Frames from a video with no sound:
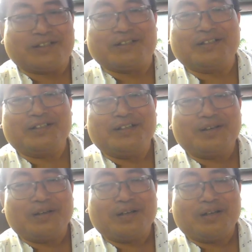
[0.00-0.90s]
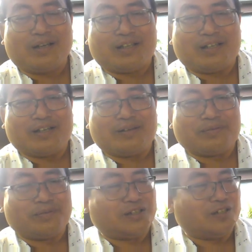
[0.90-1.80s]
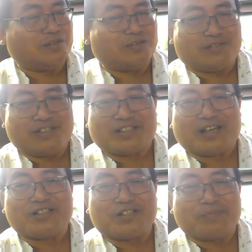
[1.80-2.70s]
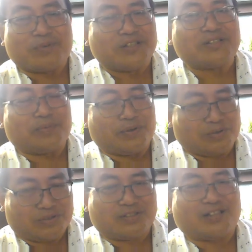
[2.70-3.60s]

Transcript: the, the you know, discussion principles